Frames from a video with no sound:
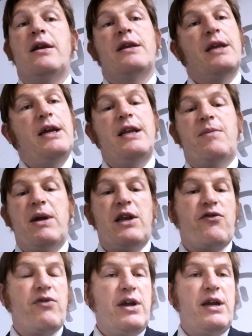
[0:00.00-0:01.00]
Seeds make
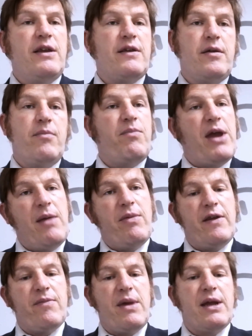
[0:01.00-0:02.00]
trees,
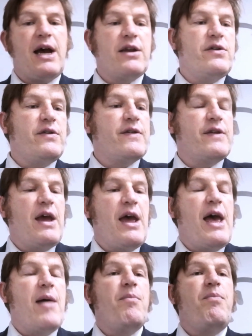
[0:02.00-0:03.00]
babies make adults,
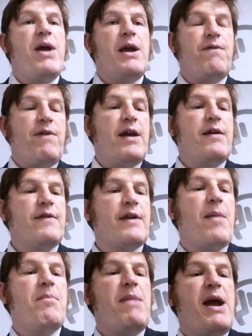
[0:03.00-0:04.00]
and big things
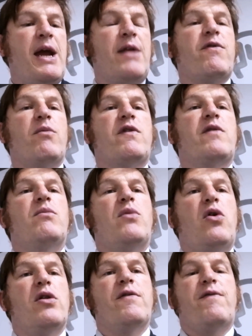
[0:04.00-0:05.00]
are made from
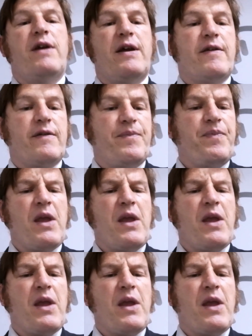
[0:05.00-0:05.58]
smaller things.